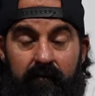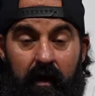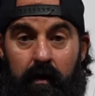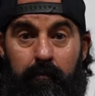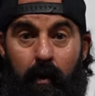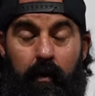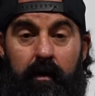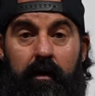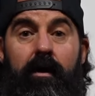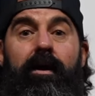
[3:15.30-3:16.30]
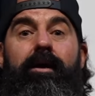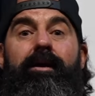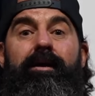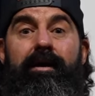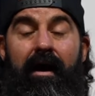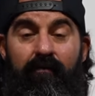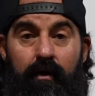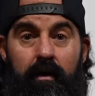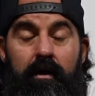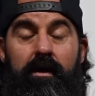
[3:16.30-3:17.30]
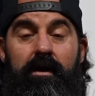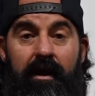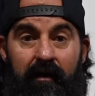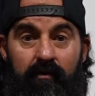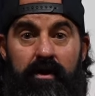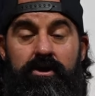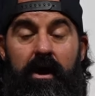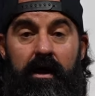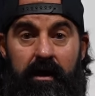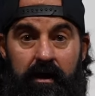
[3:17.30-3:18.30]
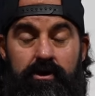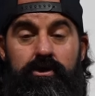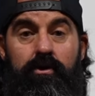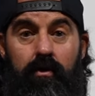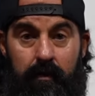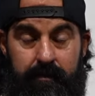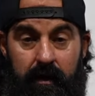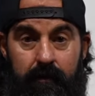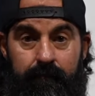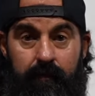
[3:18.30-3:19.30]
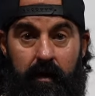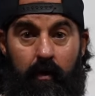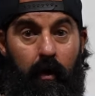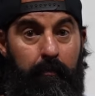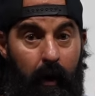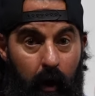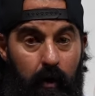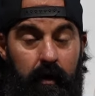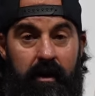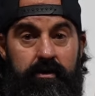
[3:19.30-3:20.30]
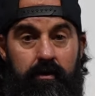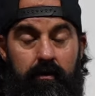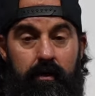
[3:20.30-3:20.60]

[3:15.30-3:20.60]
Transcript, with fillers: very important. Never leverage against your crypto or borrow against your